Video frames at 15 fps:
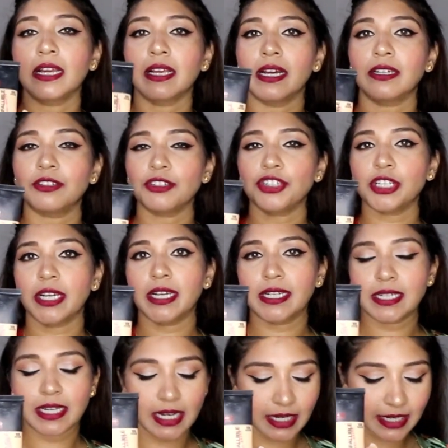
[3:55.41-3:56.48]
get
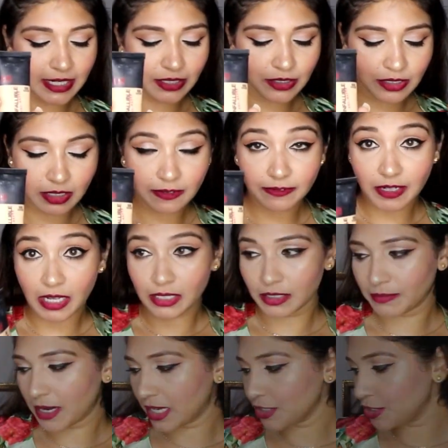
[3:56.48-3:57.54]
yourself
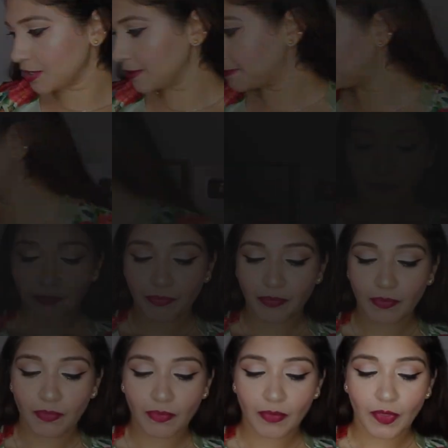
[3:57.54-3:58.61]
color matched.
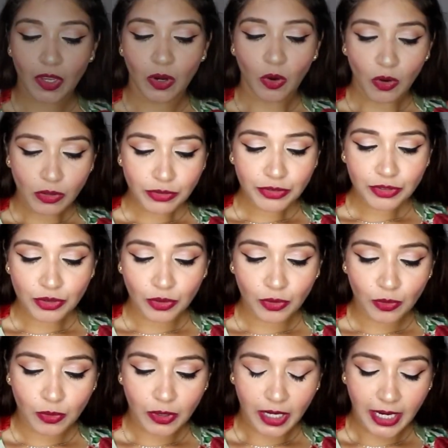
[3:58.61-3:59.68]

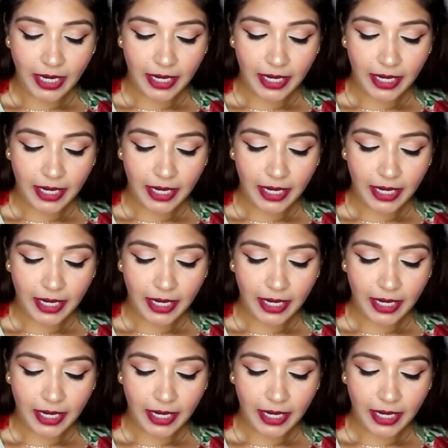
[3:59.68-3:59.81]
Also,